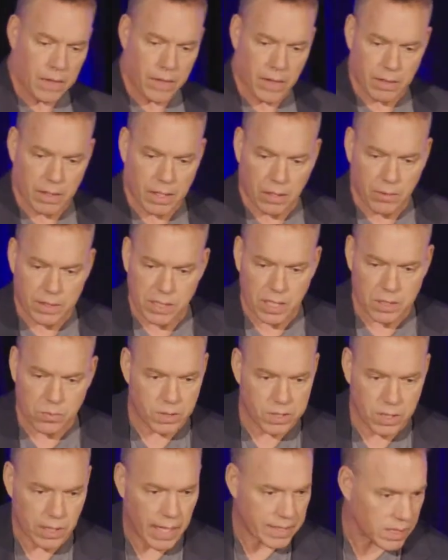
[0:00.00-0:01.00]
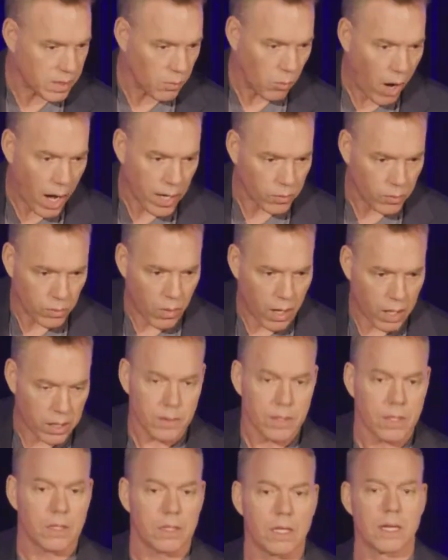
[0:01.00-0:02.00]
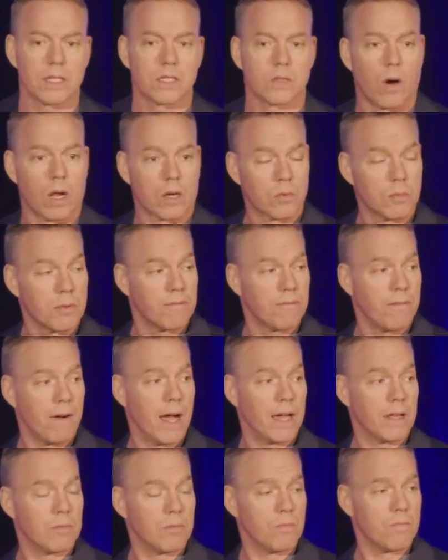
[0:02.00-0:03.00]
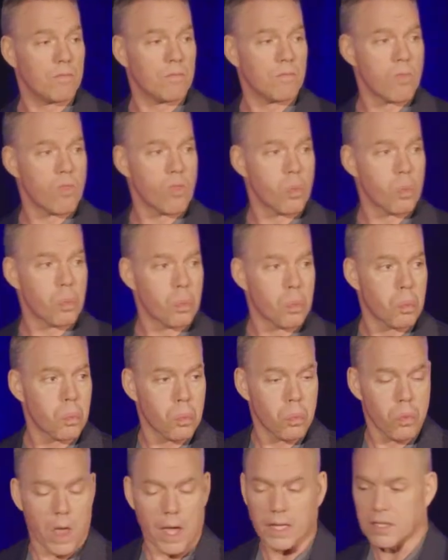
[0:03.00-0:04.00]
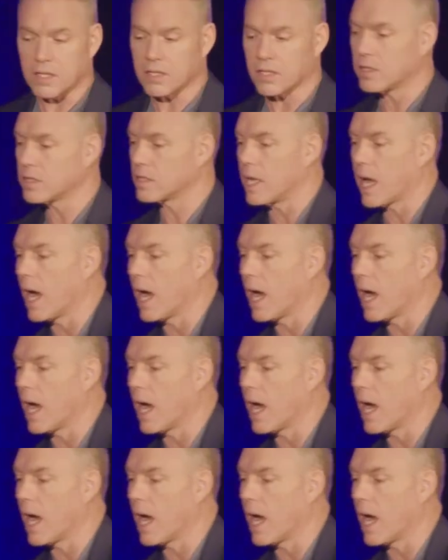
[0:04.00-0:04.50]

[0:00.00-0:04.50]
they, you know, he says, would you like some water? Would water? Yes, water would be fine. And he sits